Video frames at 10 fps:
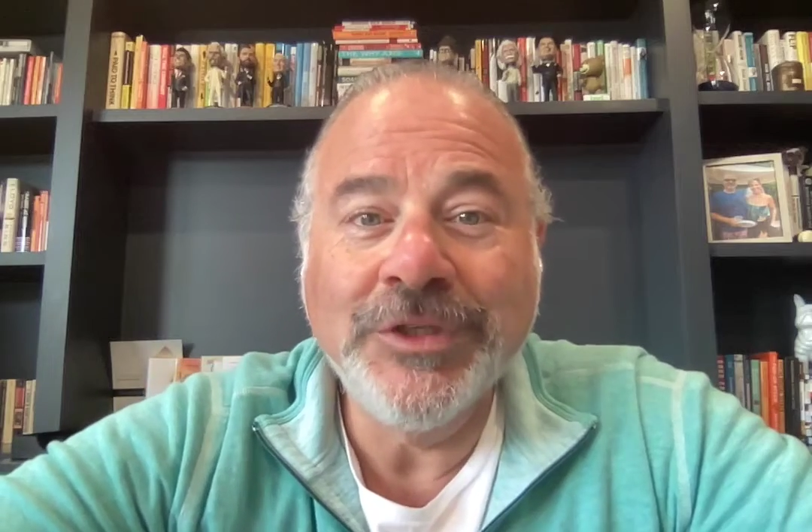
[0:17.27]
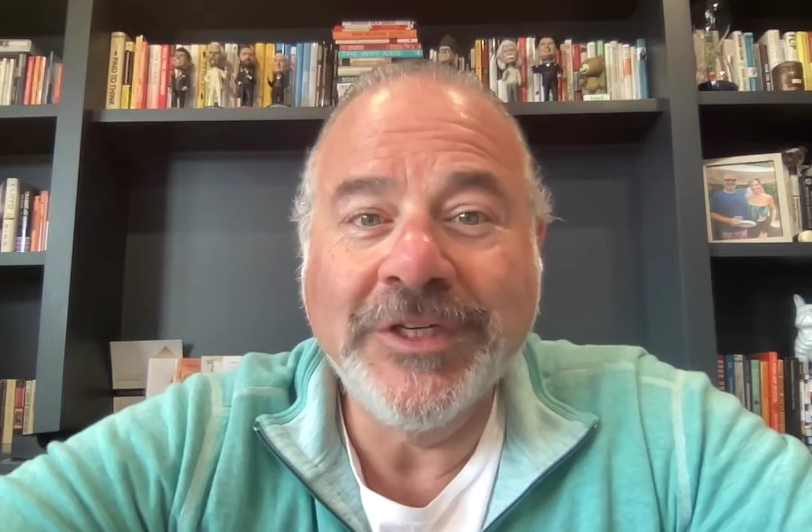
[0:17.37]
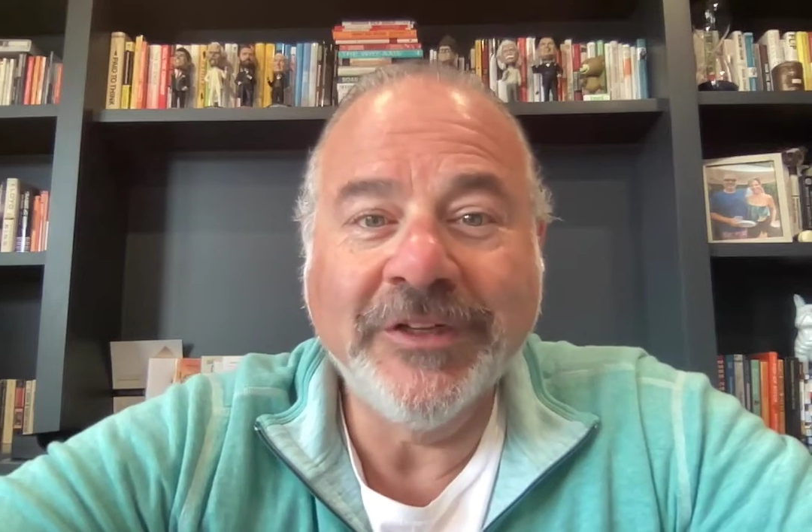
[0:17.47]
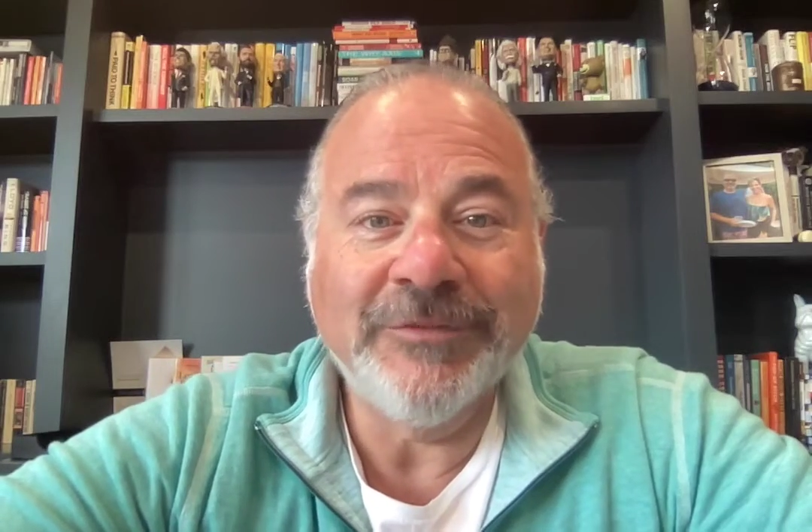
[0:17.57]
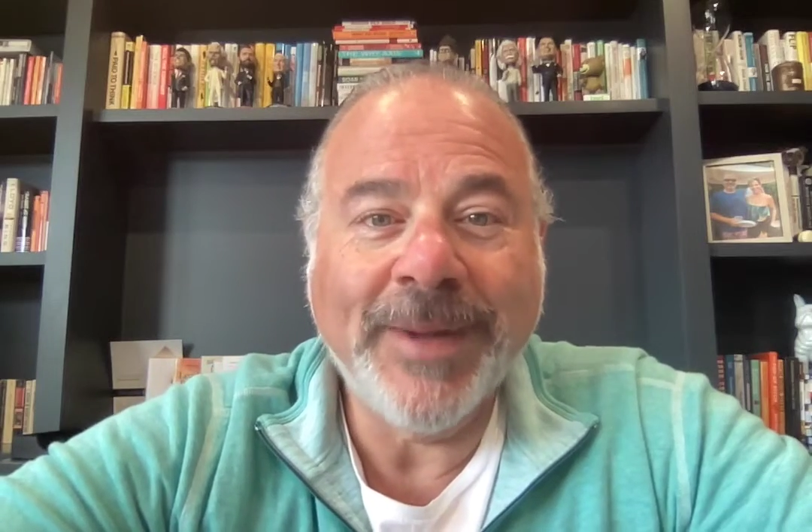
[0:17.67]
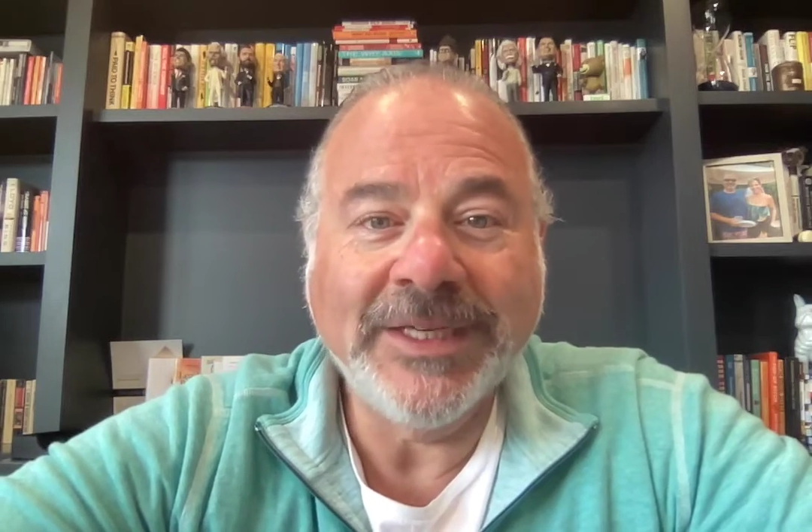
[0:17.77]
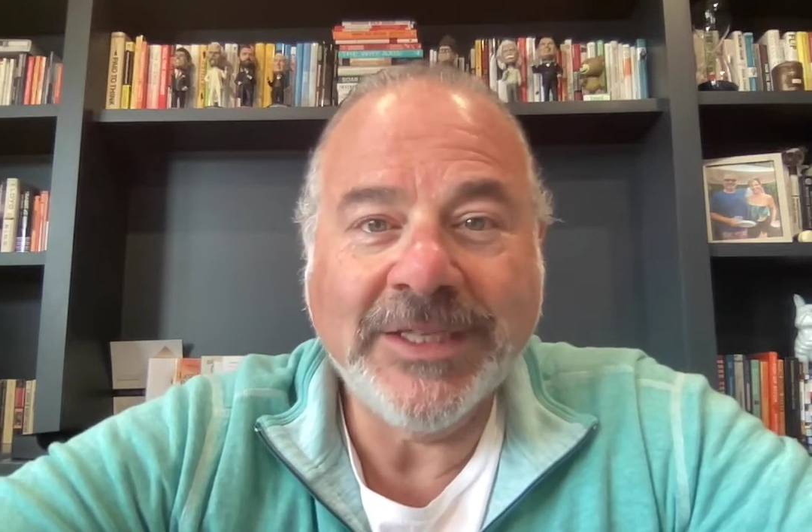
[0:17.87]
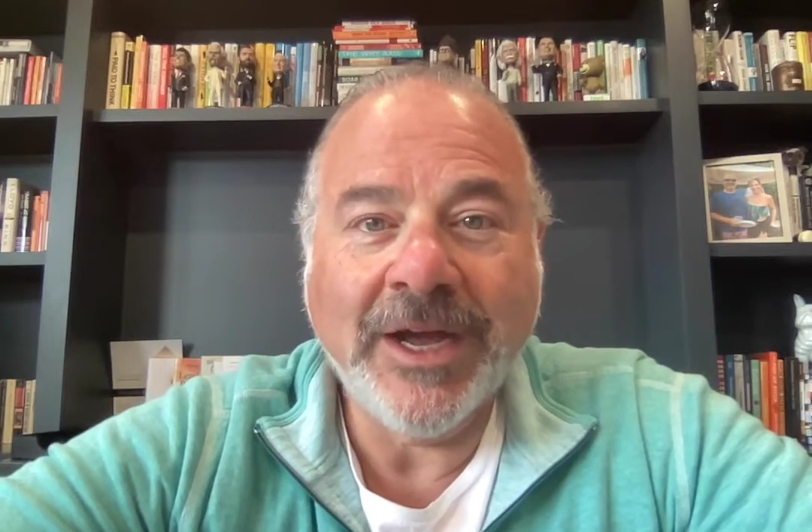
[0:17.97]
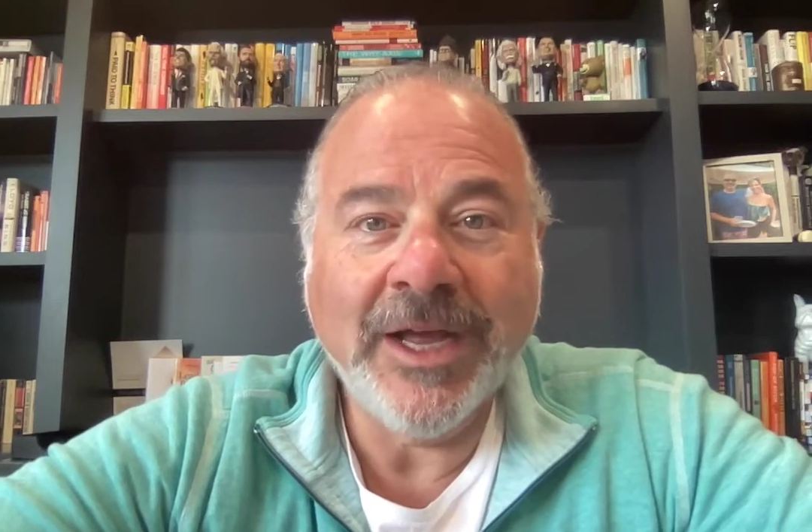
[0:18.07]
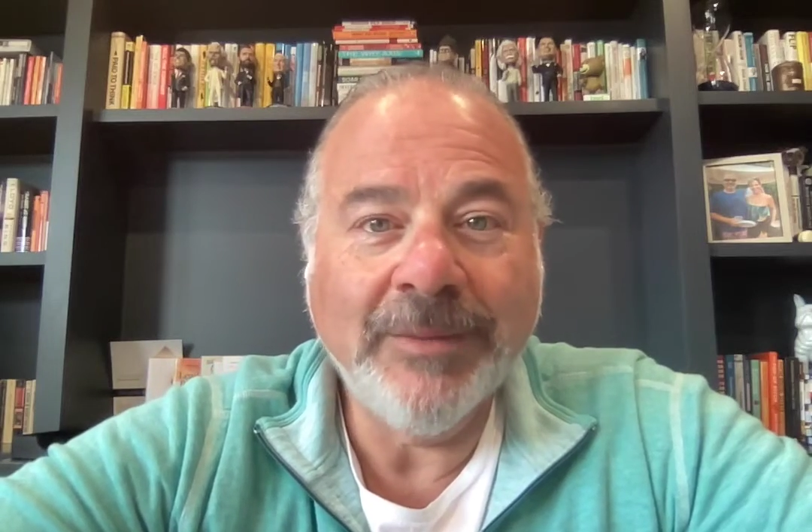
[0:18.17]
deal of my
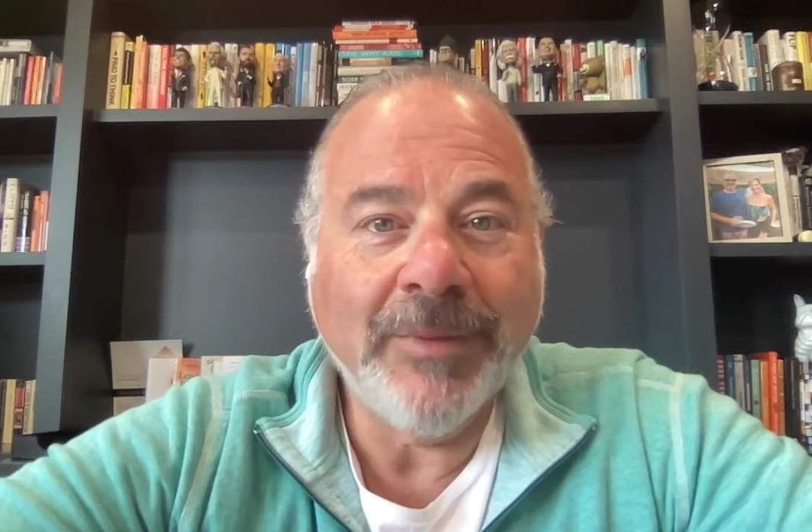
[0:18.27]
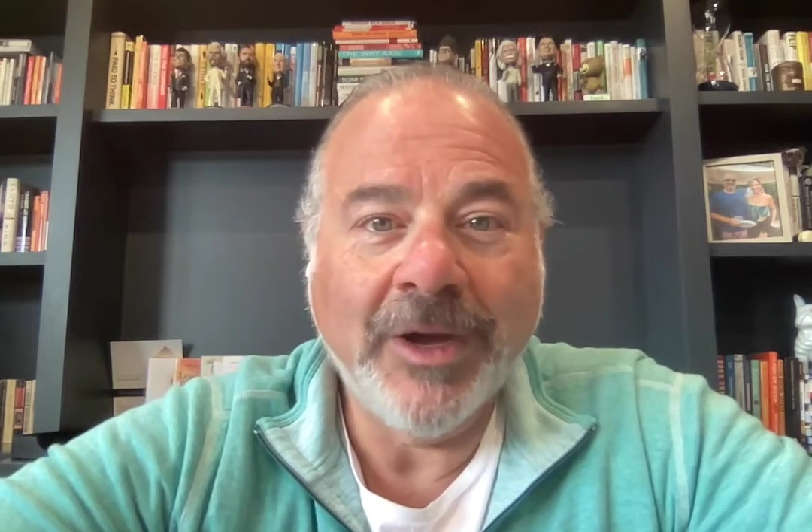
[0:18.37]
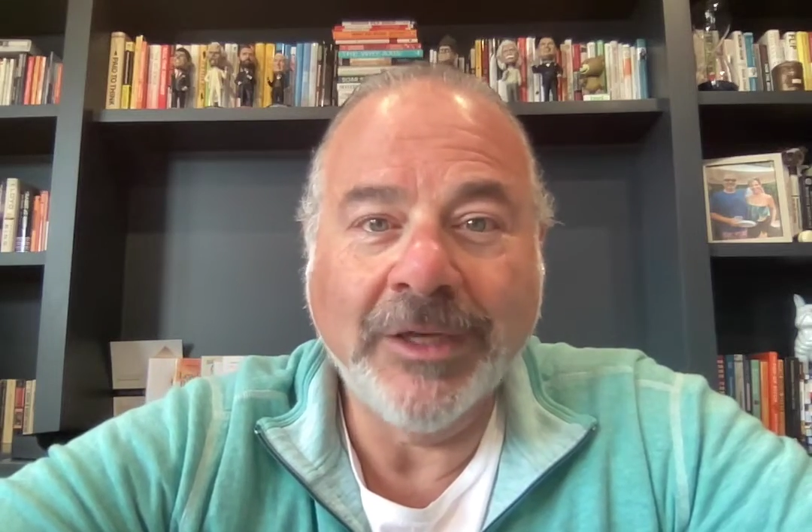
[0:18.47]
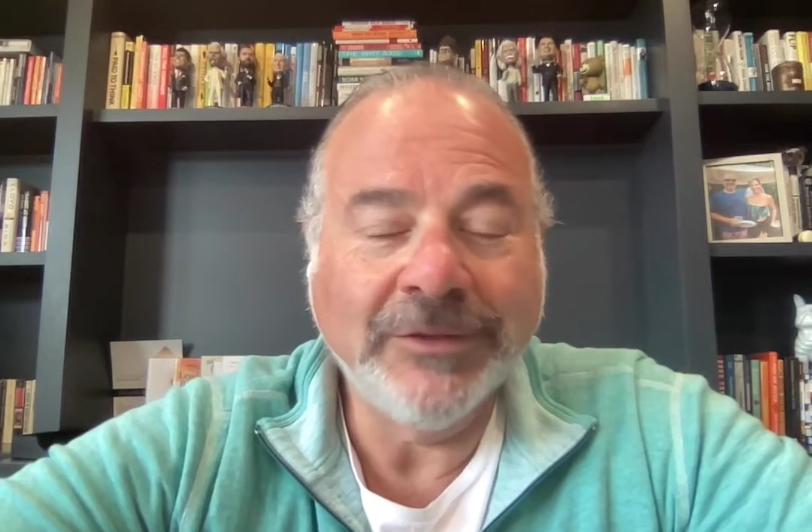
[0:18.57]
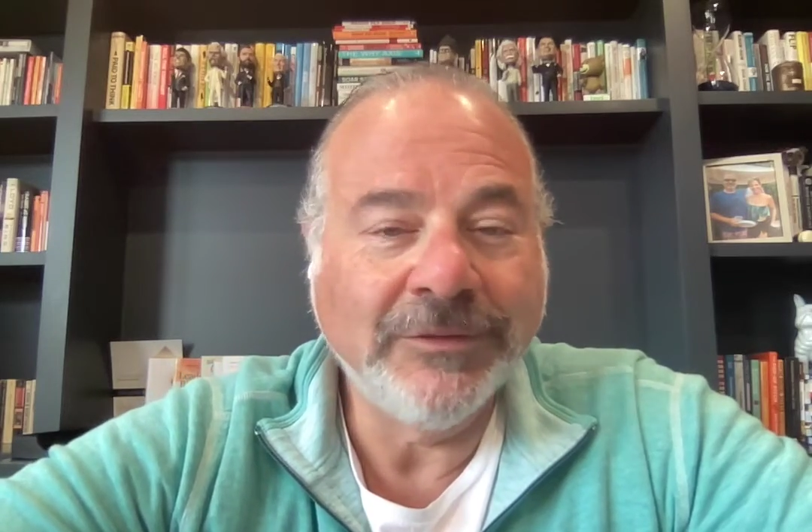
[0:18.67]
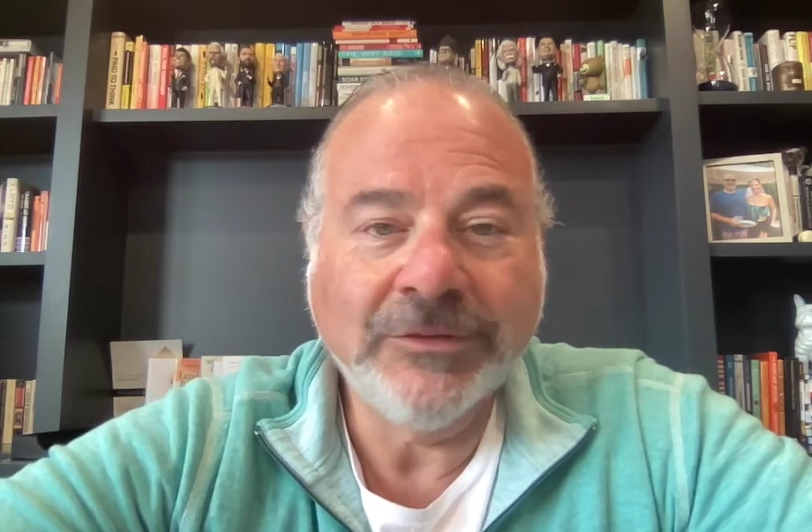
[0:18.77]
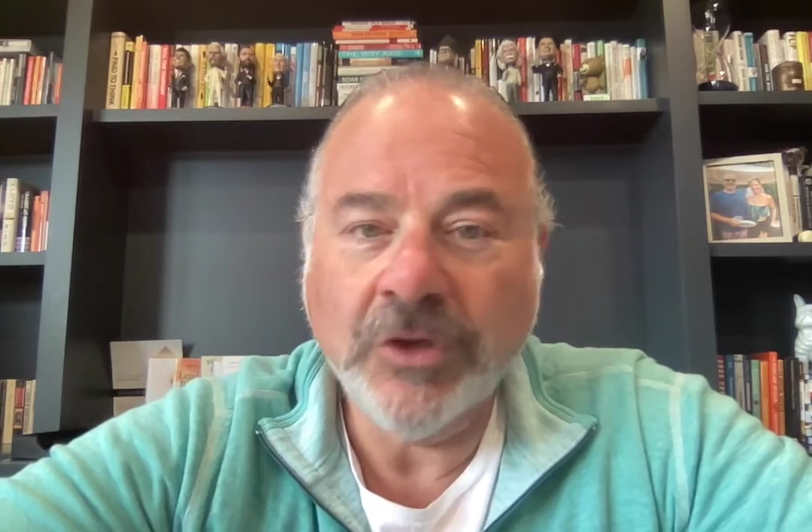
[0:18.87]
time on